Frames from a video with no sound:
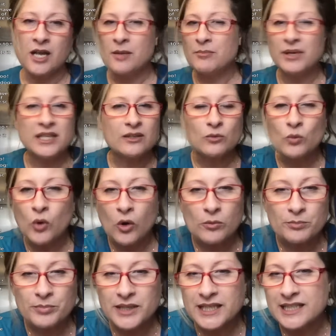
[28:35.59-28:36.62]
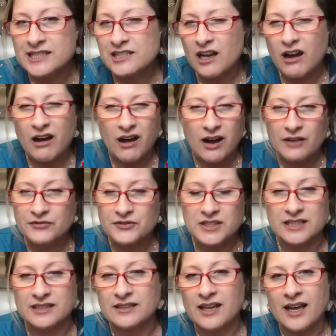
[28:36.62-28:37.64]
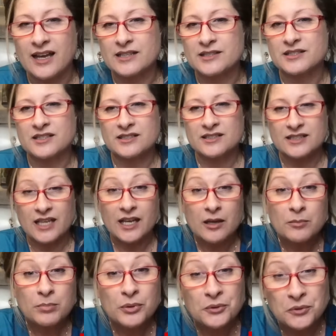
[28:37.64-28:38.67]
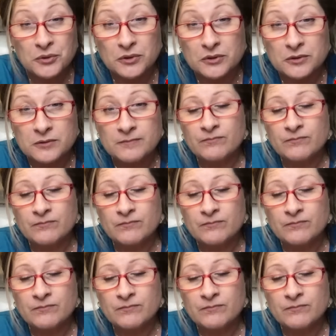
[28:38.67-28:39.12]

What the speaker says: but it won't be as often as, say, a poodle.